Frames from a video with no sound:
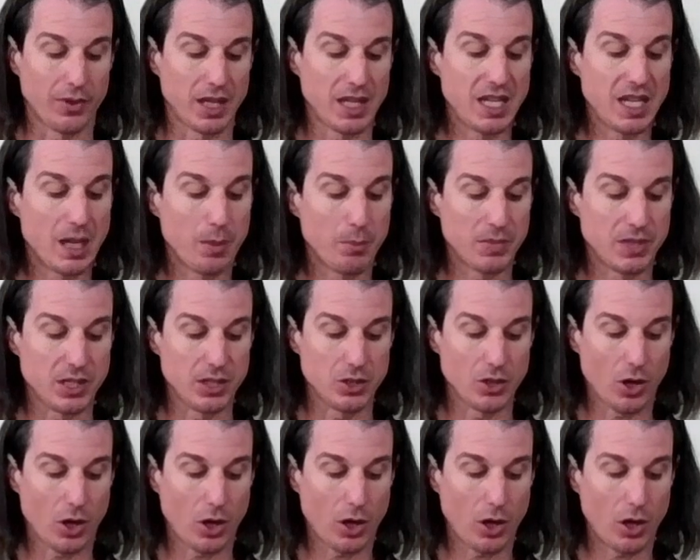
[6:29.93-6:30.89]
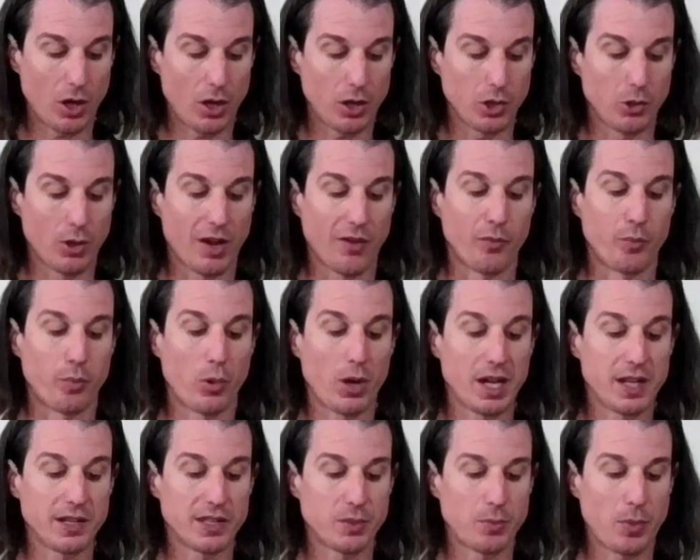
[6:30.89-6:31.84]
E M D R, you have
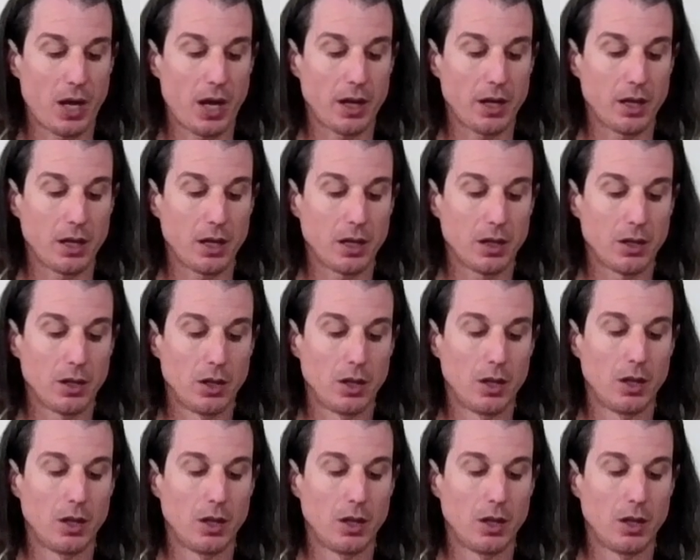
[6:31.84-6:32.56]
brain spotting,